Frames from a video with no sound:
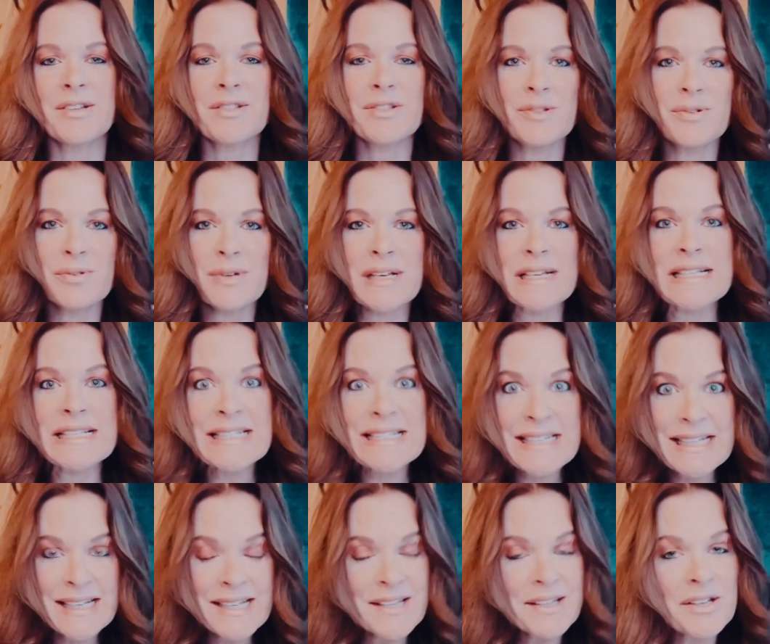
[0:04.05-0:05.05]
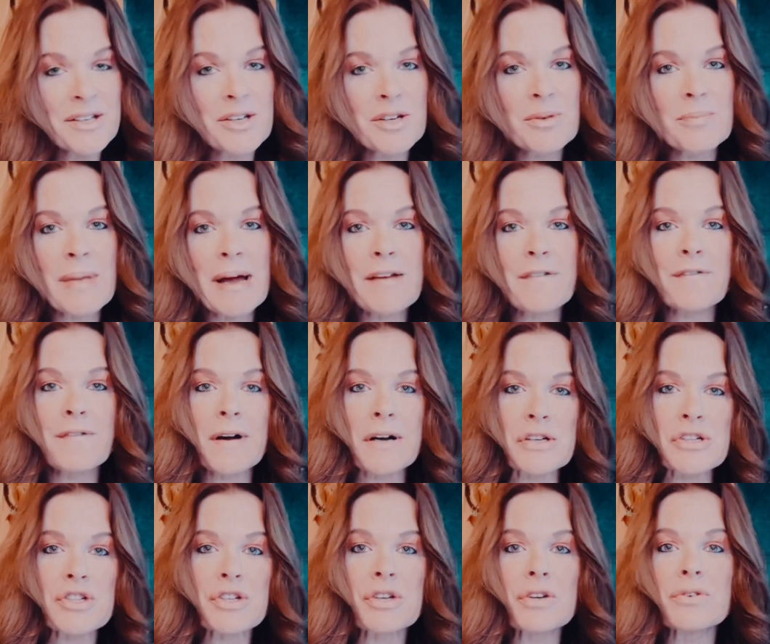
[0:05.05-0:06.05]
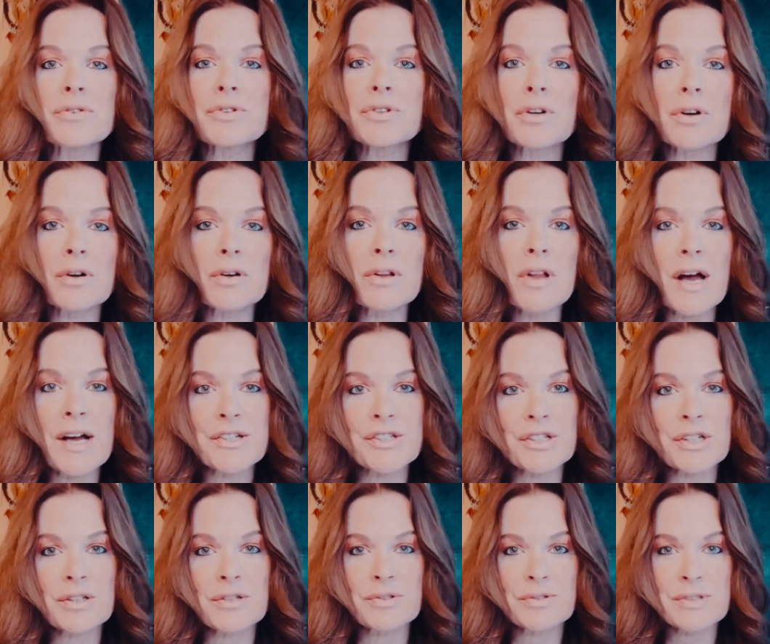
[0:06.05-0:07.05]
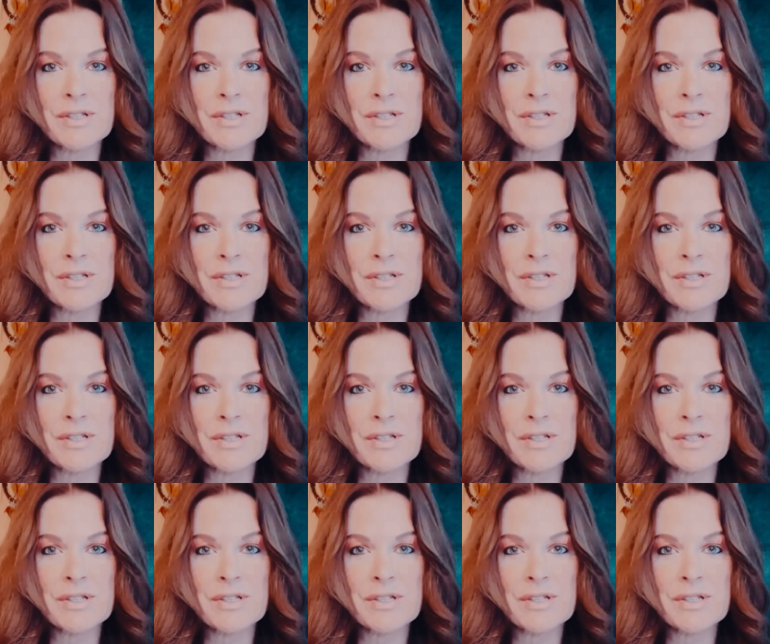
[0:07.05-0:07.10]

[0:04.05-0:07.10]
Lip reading: to continue my functional neurological